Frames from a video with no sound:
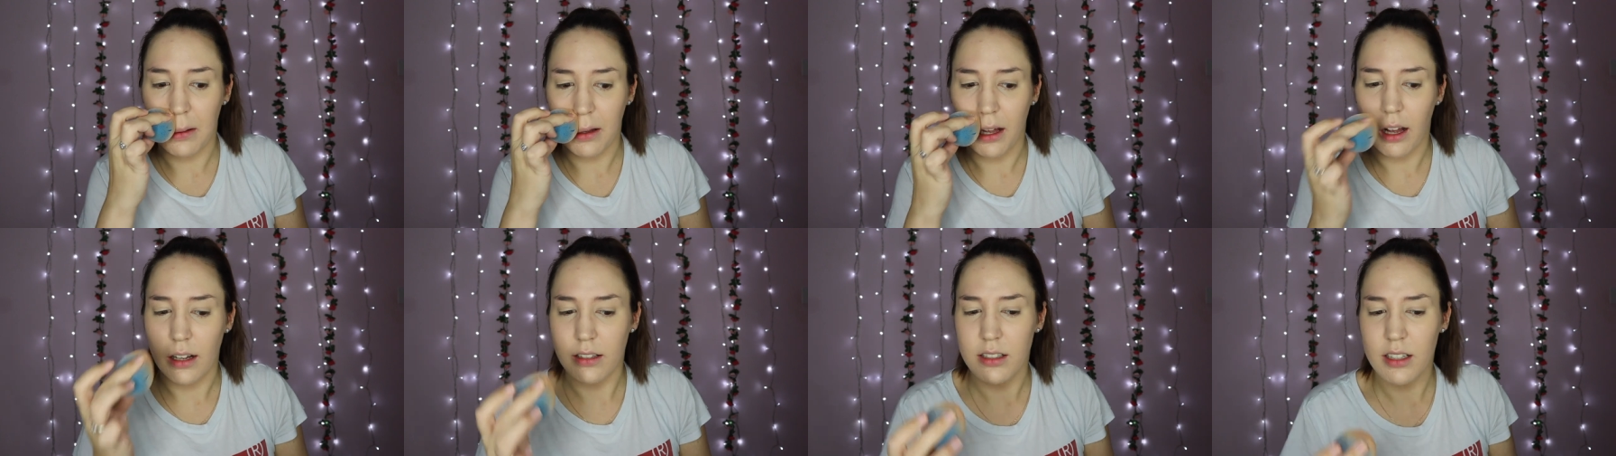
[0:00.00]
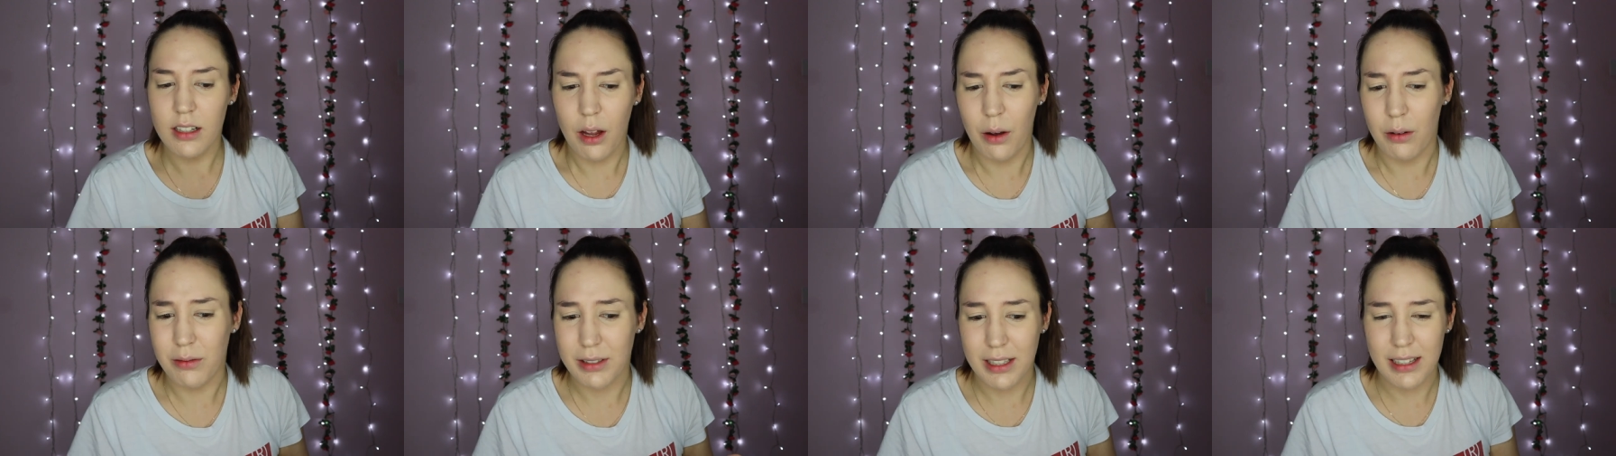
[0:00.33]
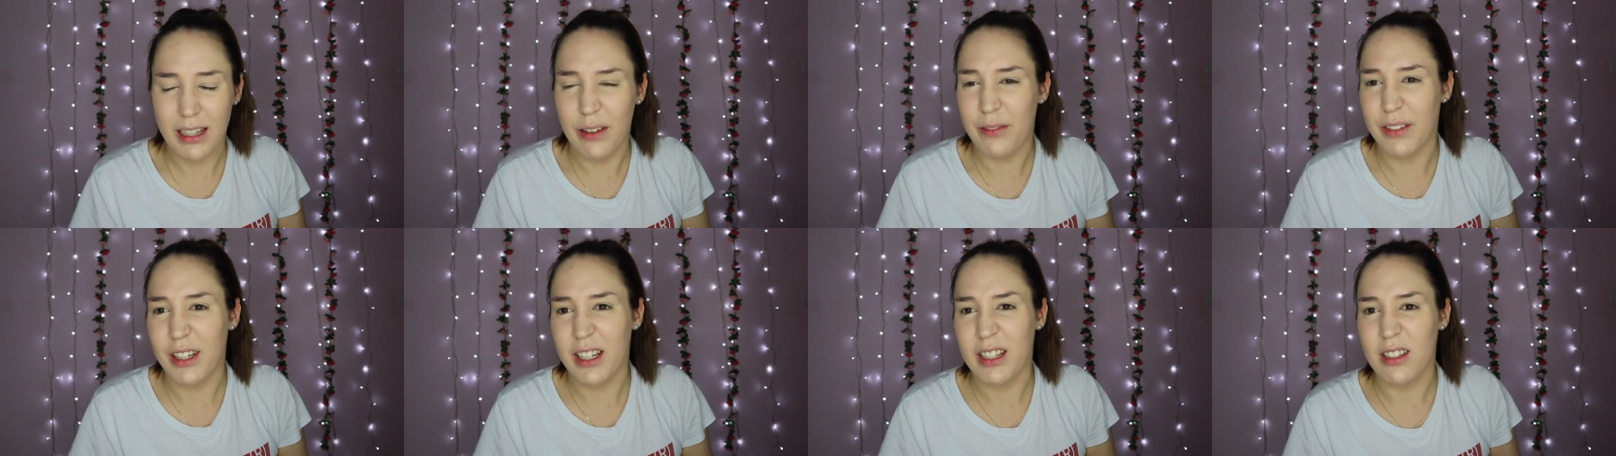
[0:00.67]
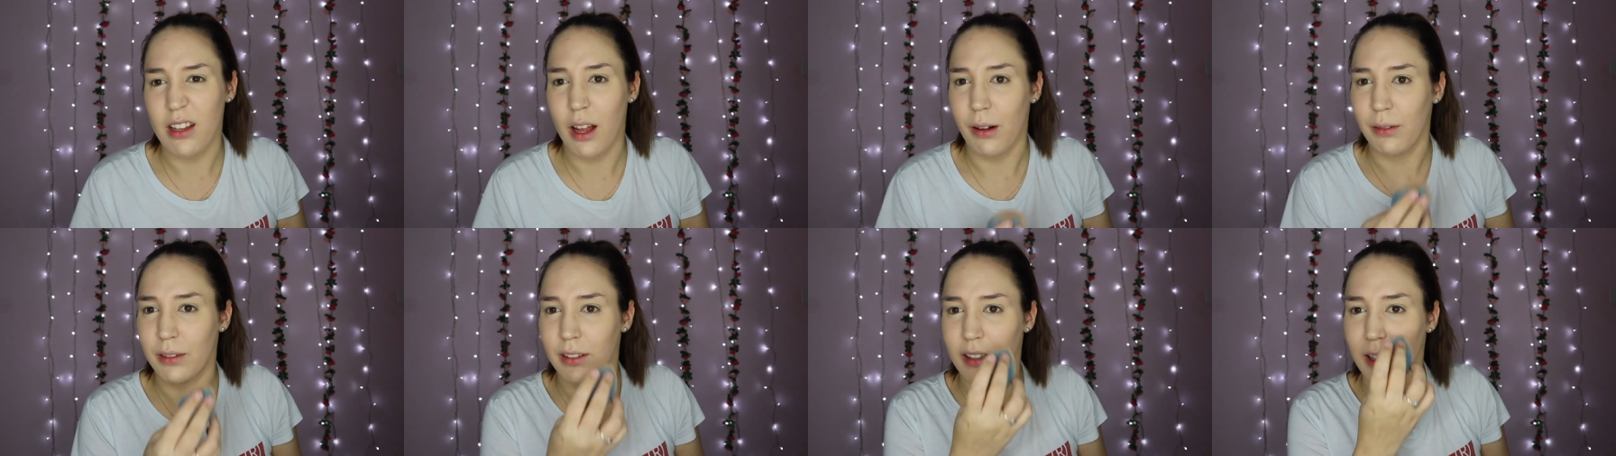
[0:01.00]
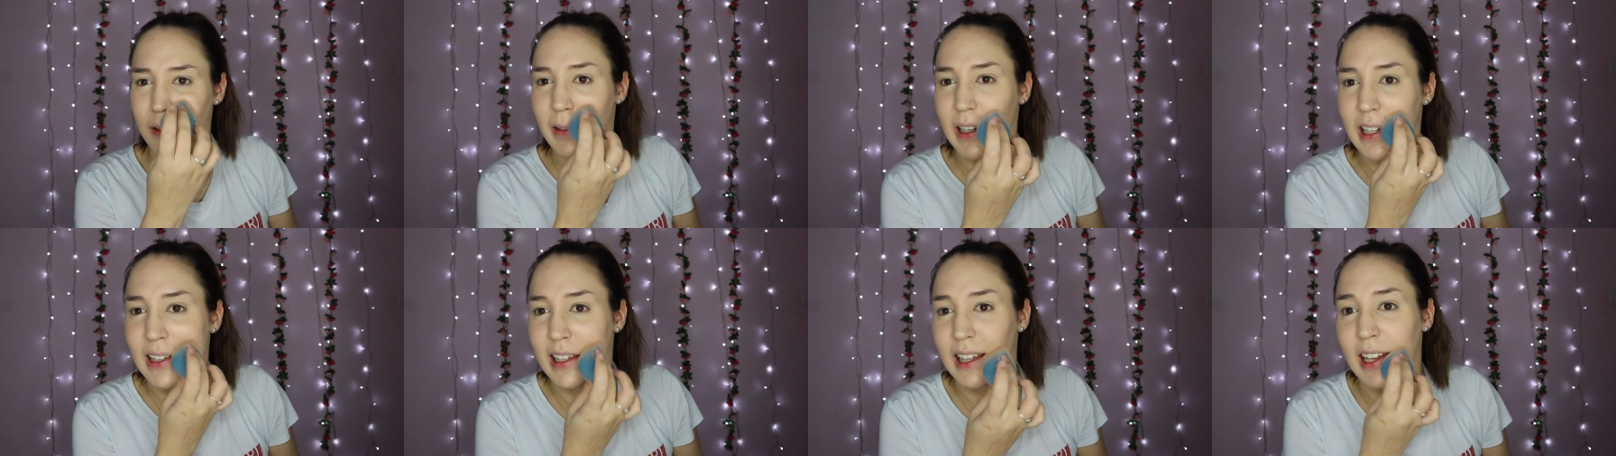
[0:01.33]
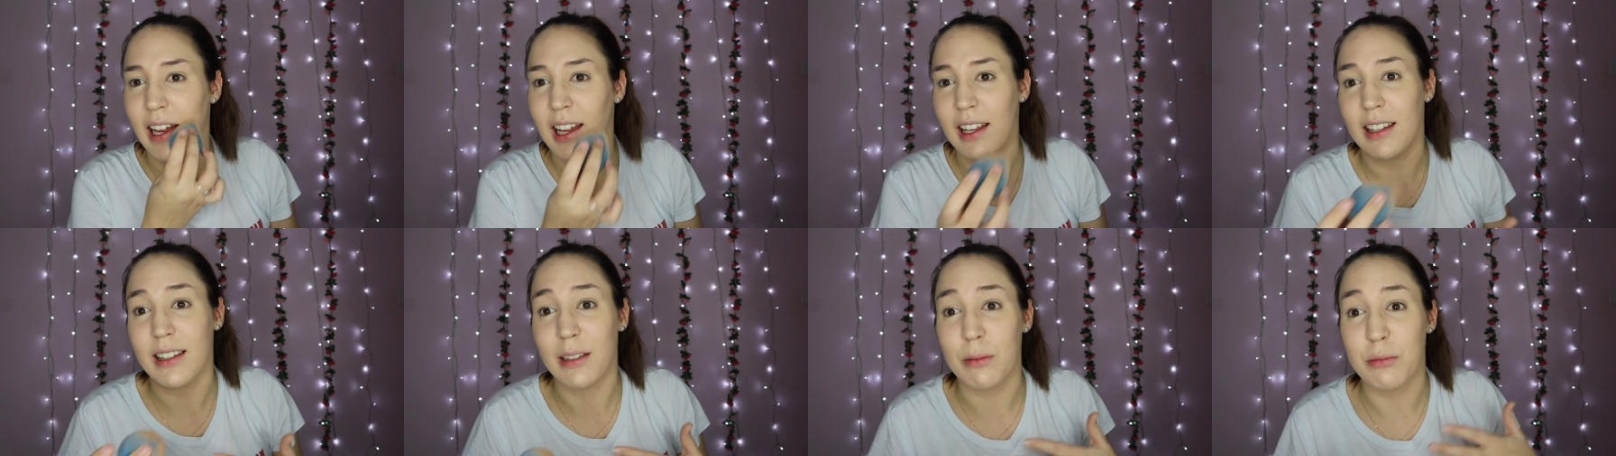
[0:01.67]
I don't know, I was 11 years old, didn't really think
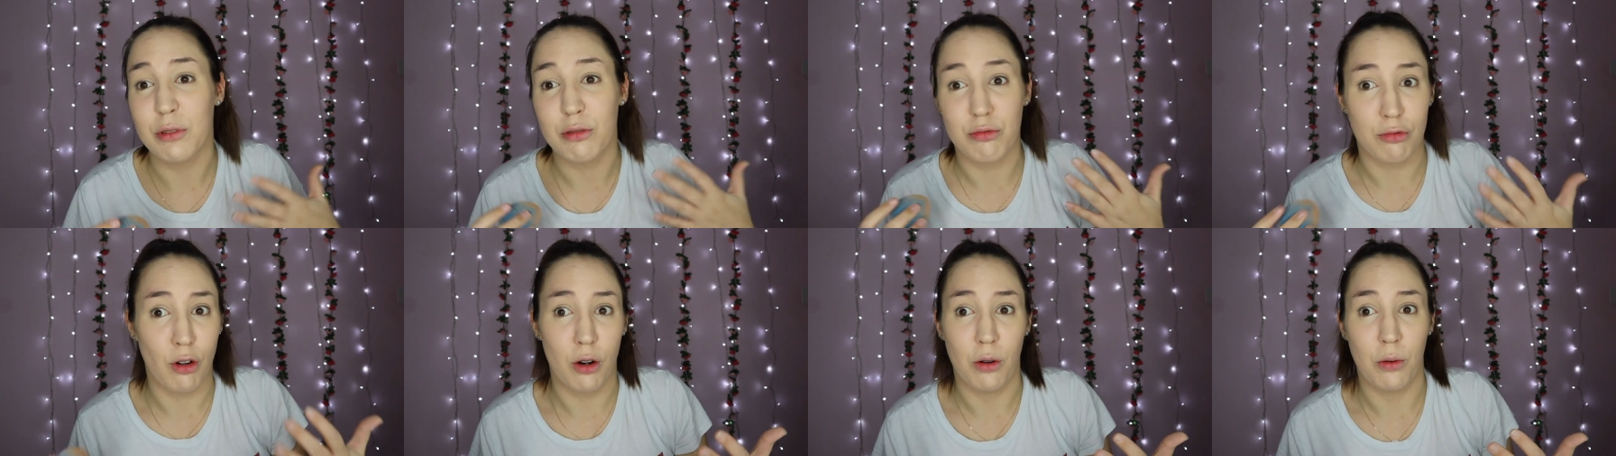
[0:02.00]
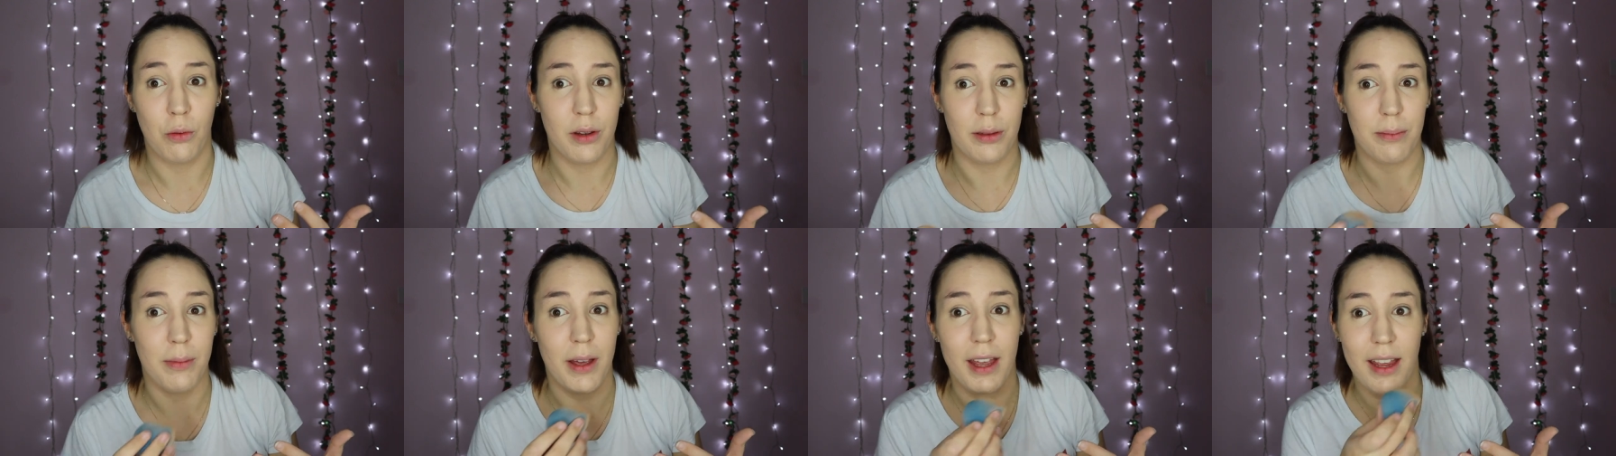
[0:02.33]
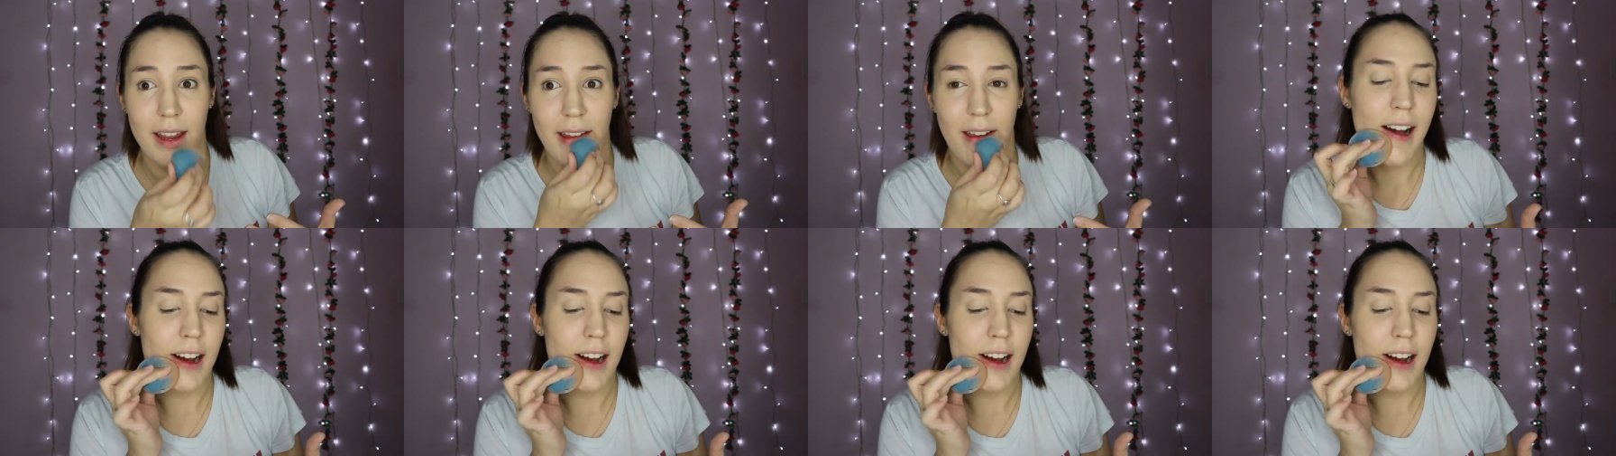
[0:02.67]
anything was wrong with me.